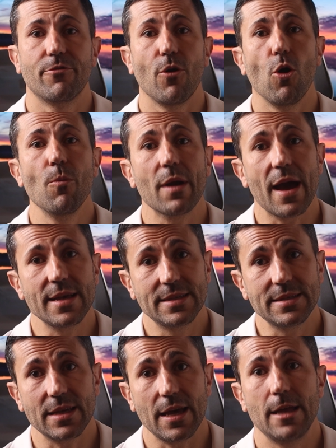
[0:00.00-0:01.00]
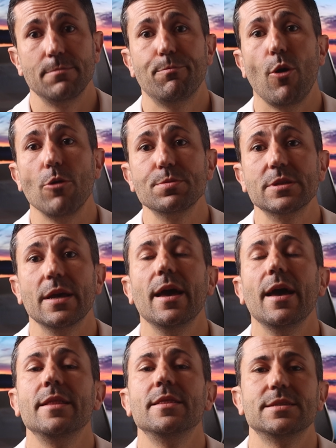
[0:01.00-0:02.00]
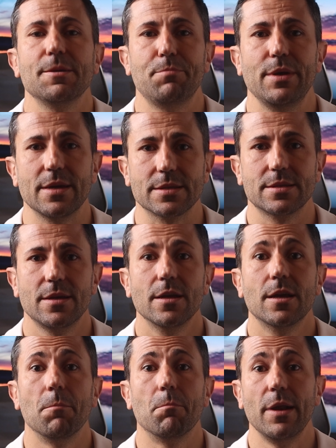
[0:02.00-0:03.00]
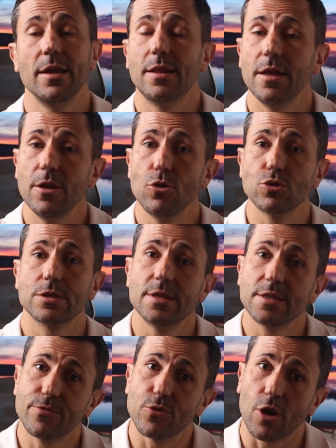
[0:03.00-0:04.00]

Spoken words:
The foam rises and pops and disappears, completely useless for